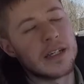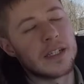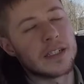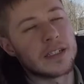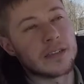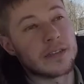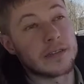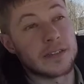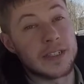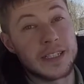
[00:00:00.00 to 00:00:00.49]

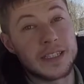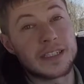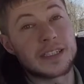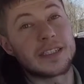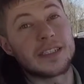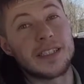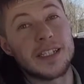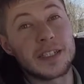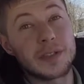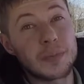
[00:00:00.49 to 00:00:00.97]
So
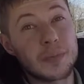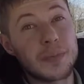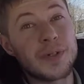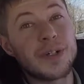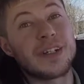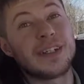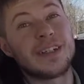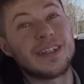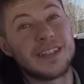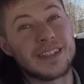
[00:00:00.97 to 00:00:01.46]
that's
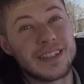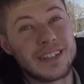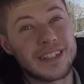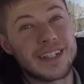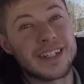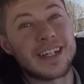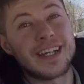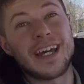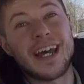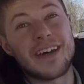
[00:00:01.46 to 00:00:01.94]
pretty good
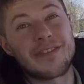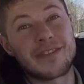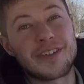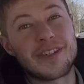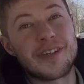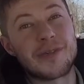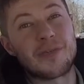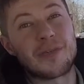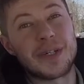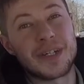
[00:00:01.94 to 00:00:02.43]
in a
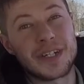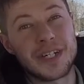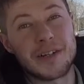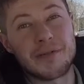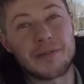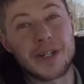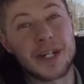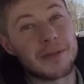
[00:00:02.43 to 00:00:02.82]
half-ton pickup,